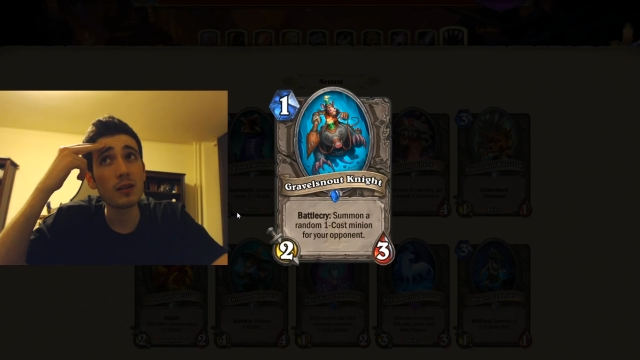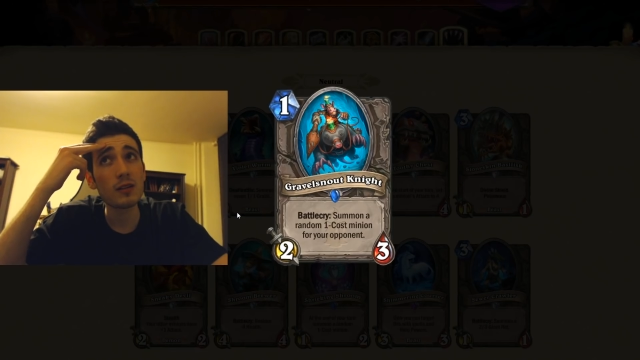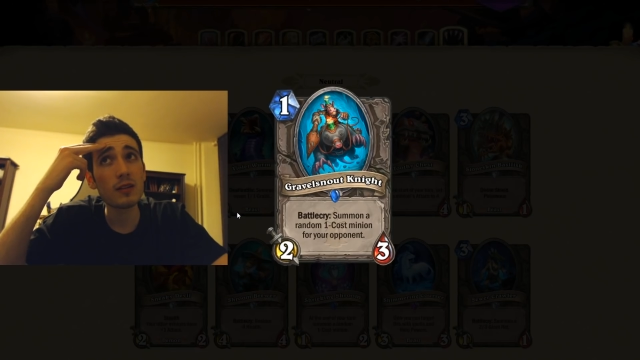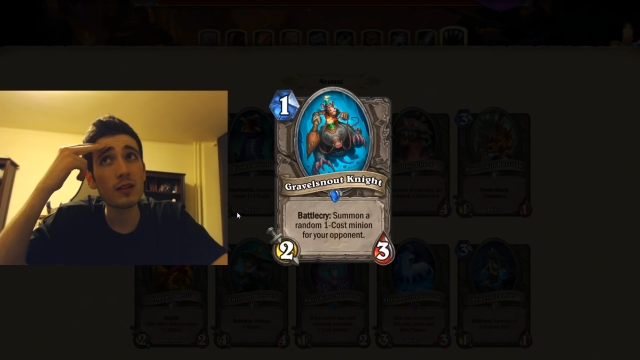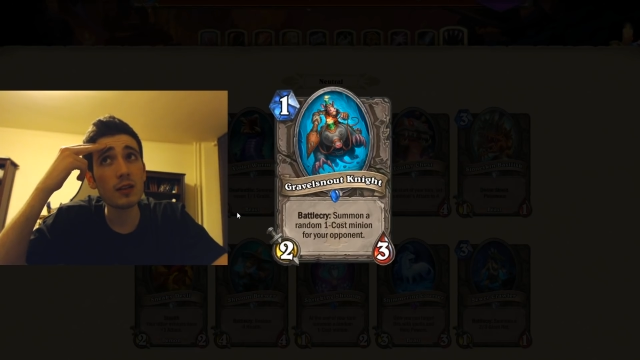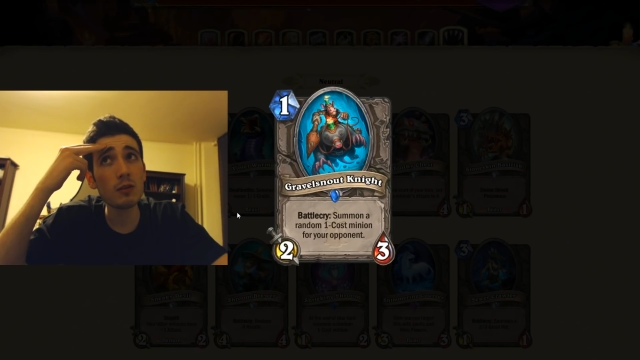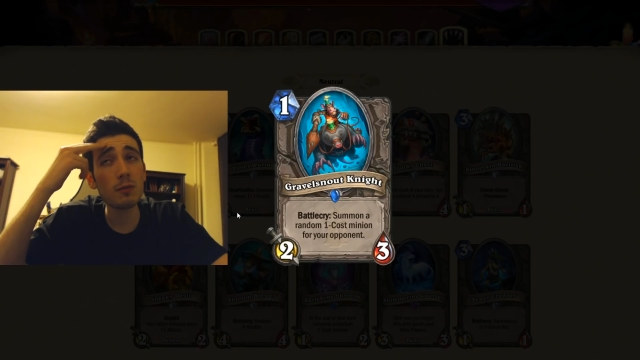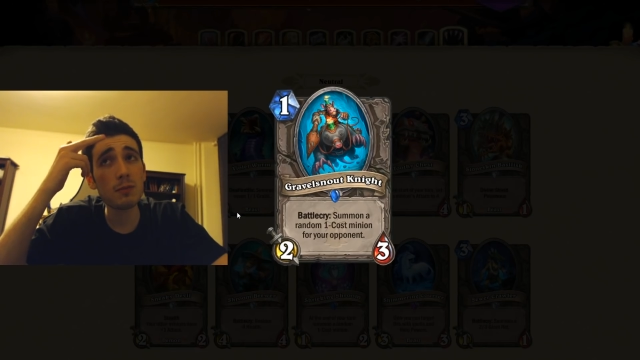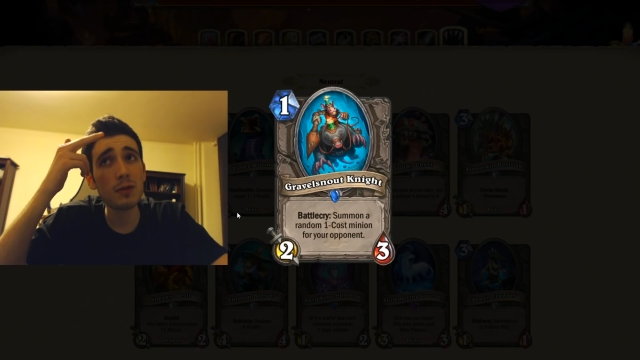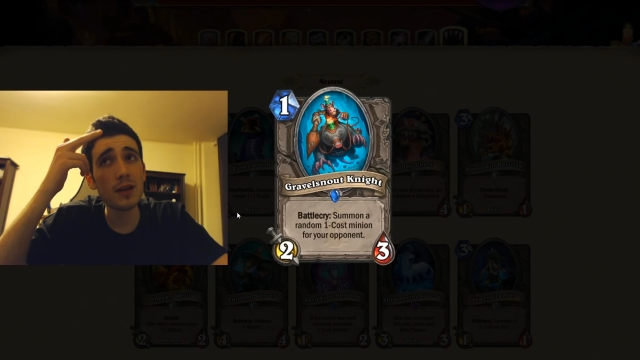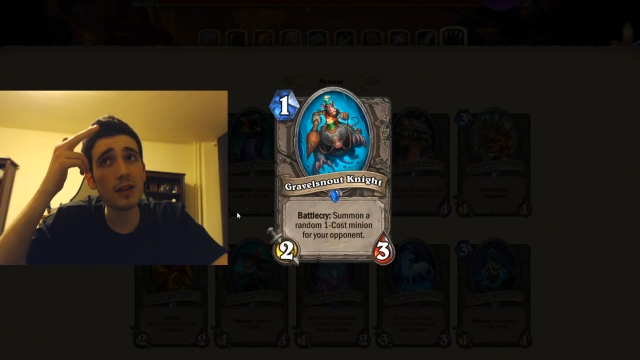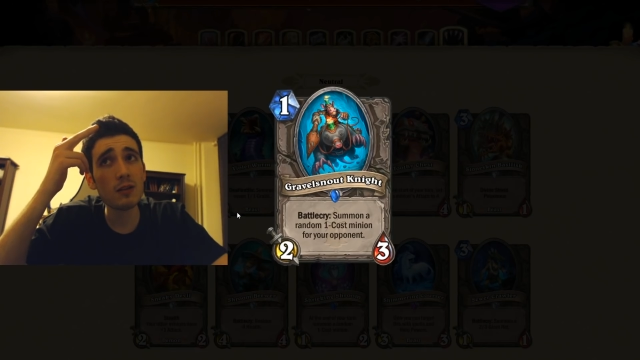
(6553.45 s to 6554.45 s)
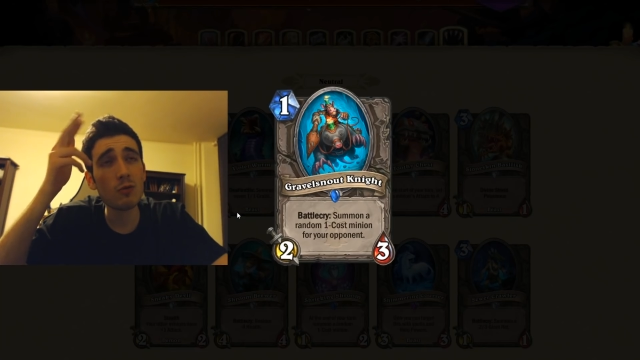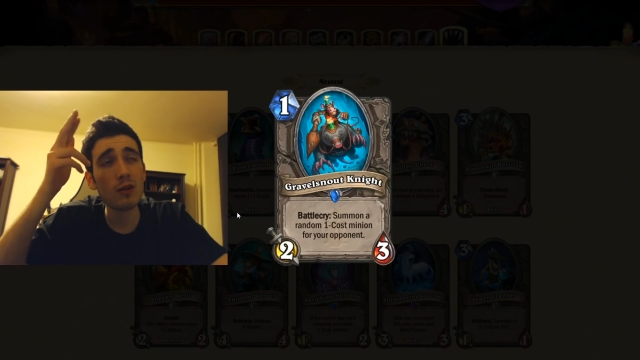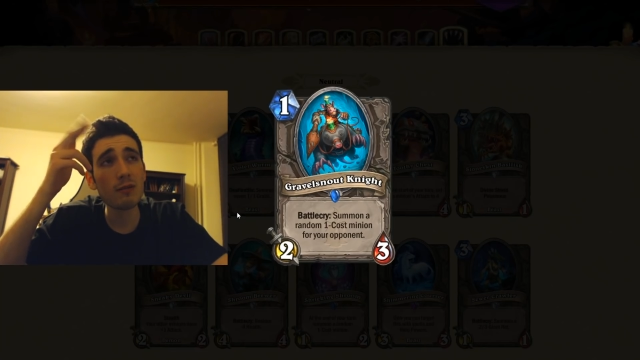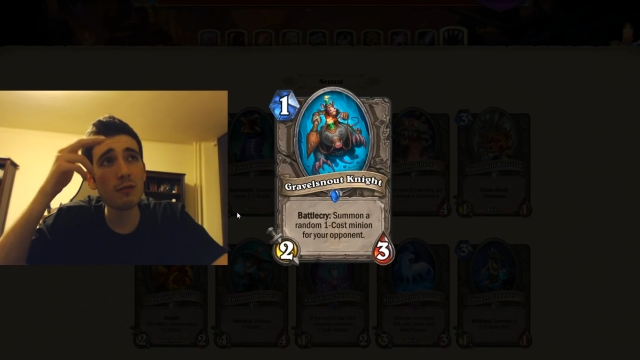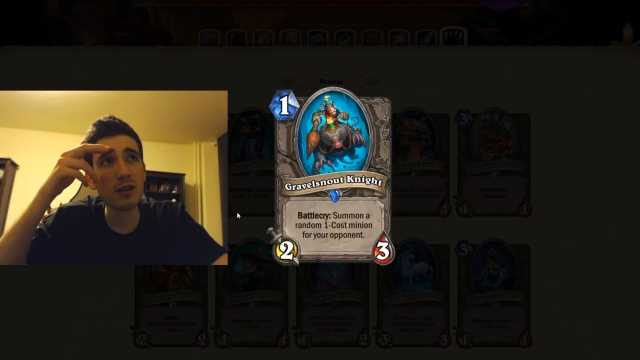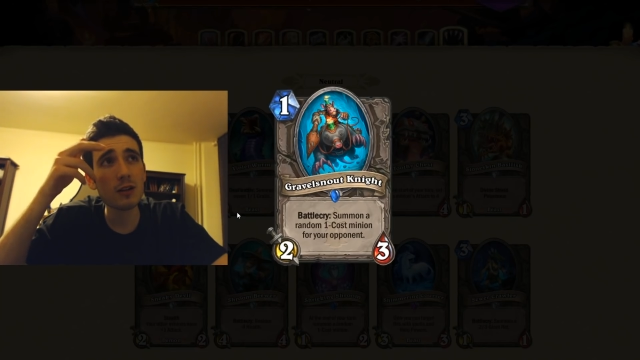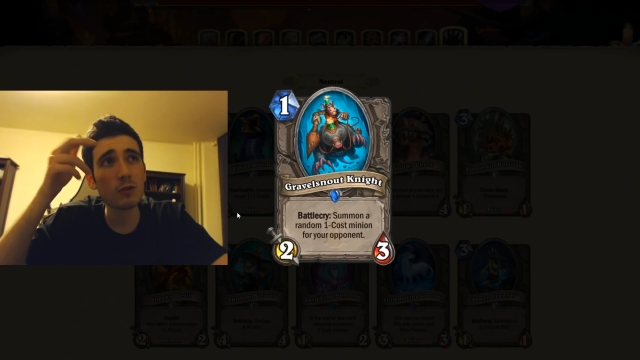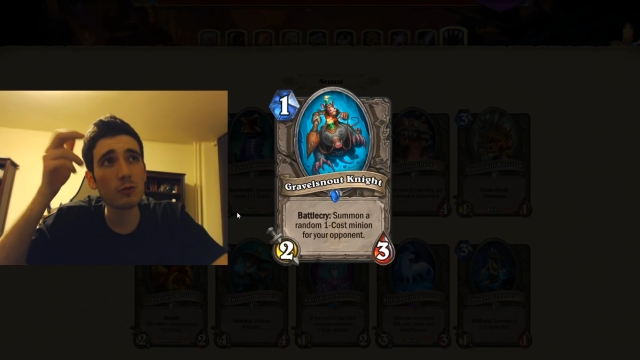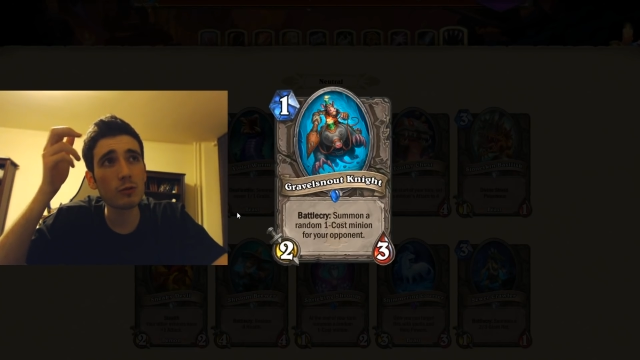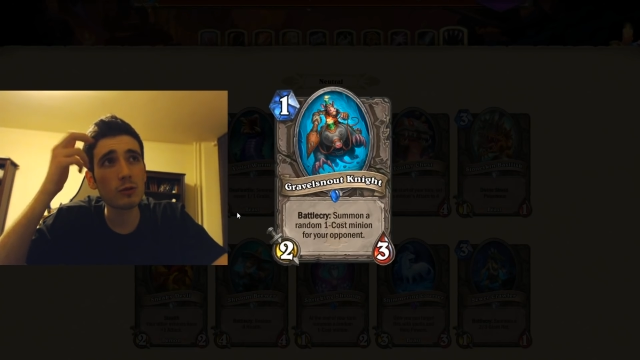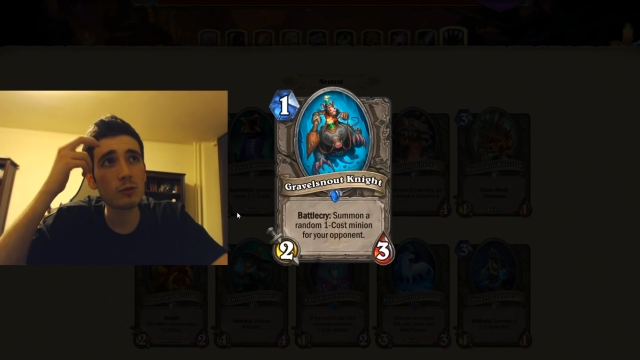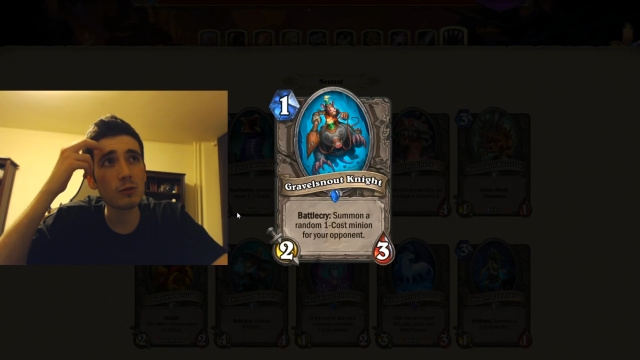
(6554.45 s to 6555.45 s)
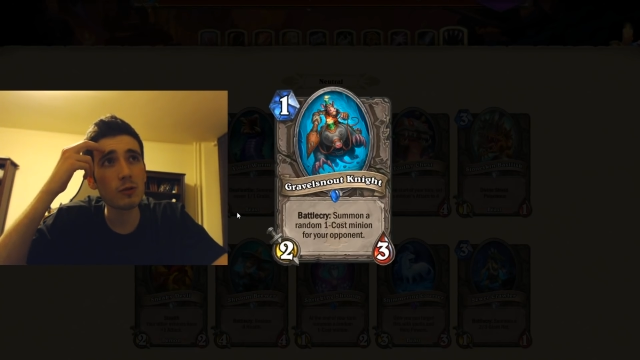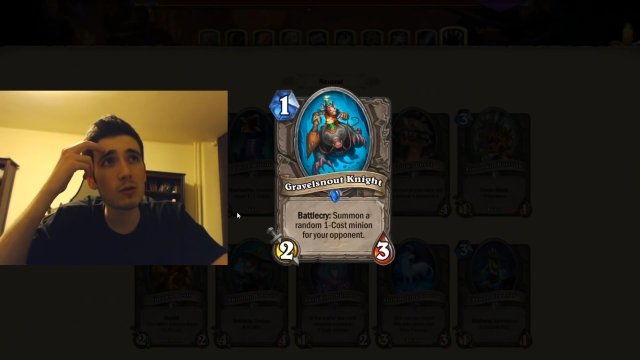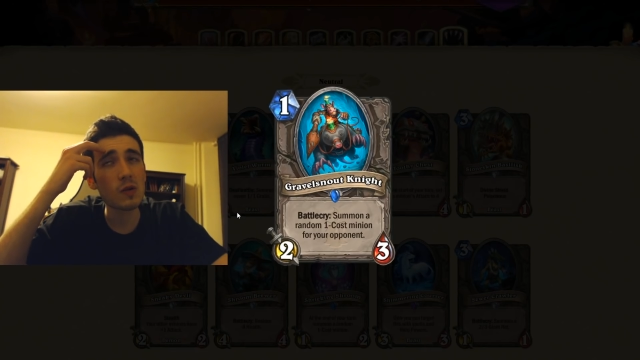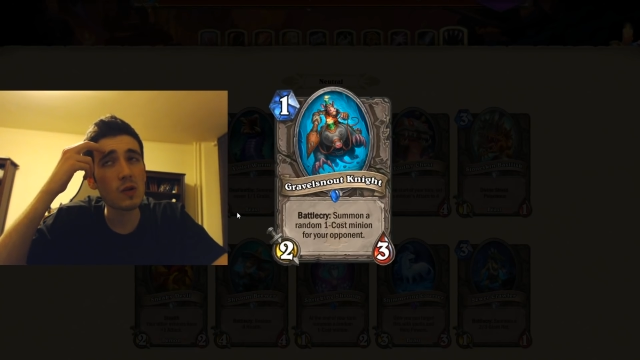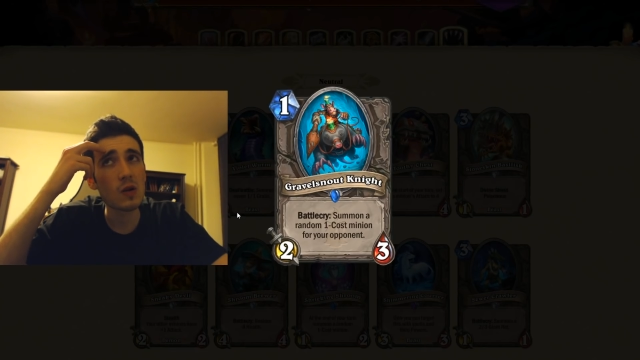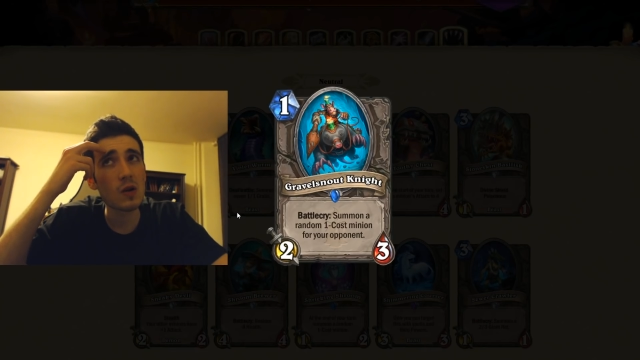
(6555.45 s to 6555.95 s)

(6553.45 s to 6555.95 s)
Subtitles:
then you play a 1 mana 2/2.